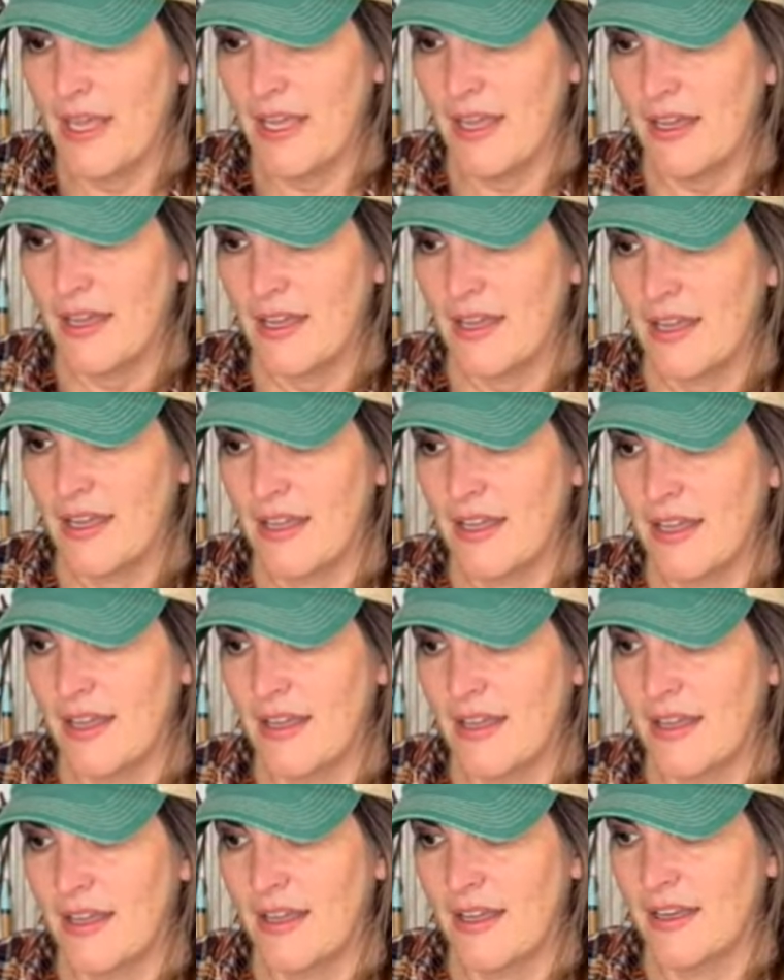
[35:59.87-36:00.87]

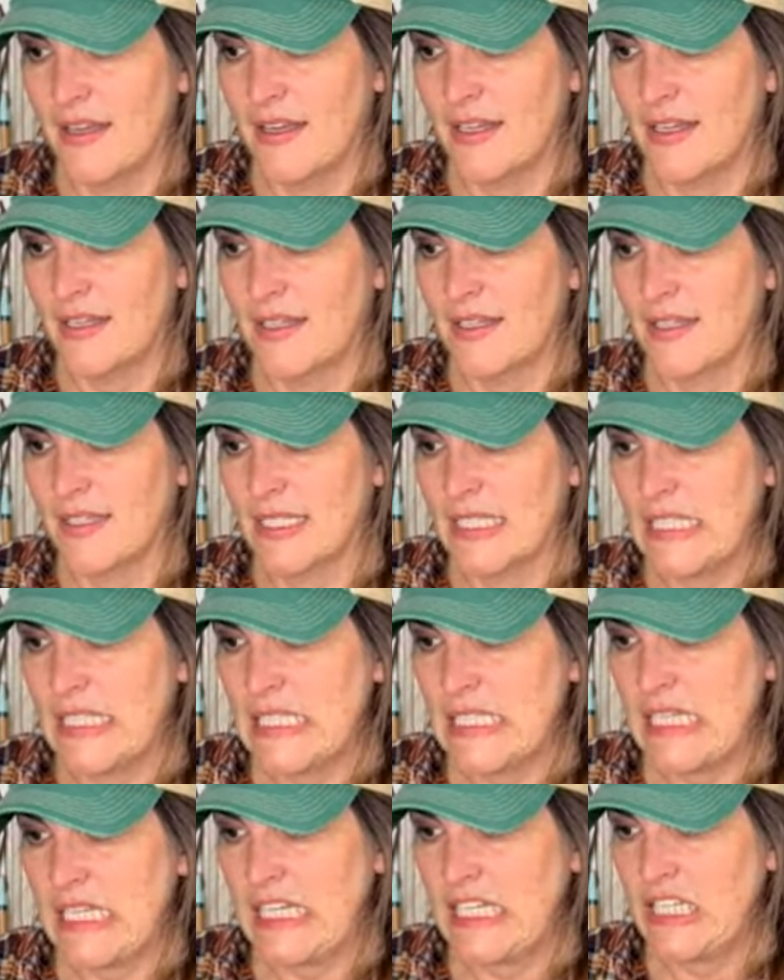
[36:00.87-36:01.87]
and
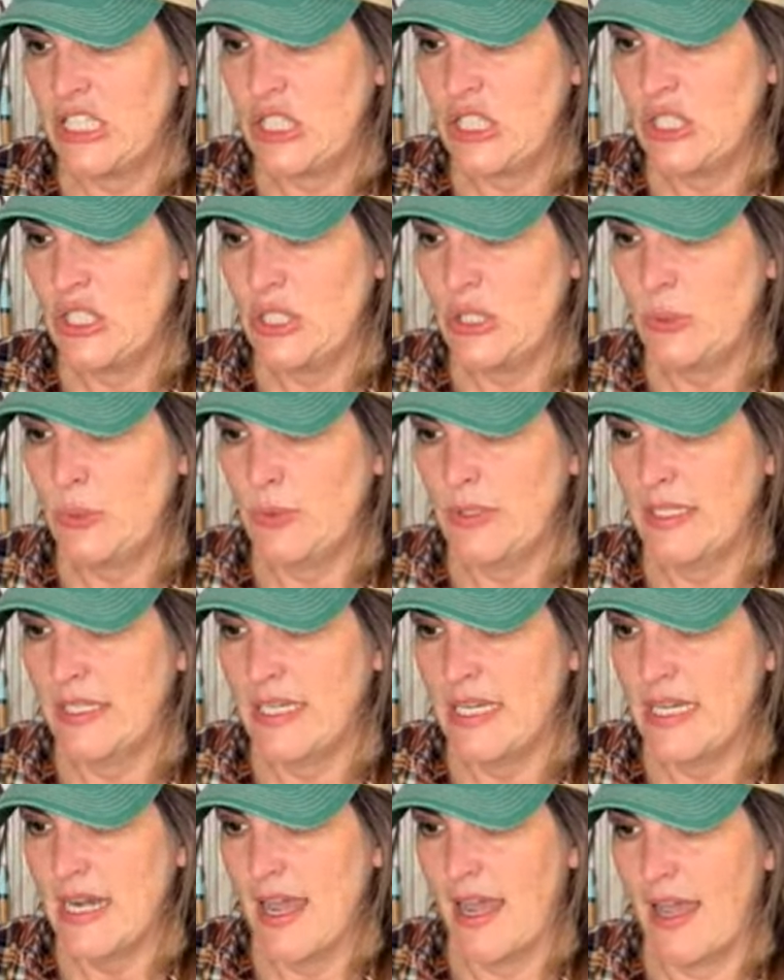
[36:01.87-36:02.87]
I do
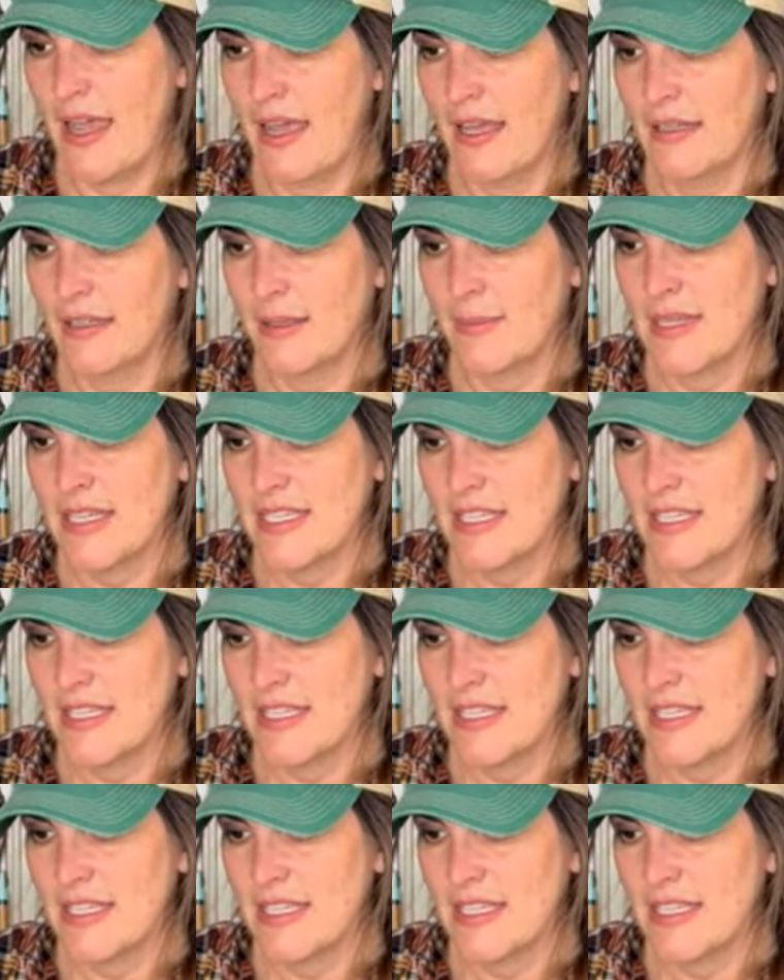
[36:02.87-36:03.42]
not. Let me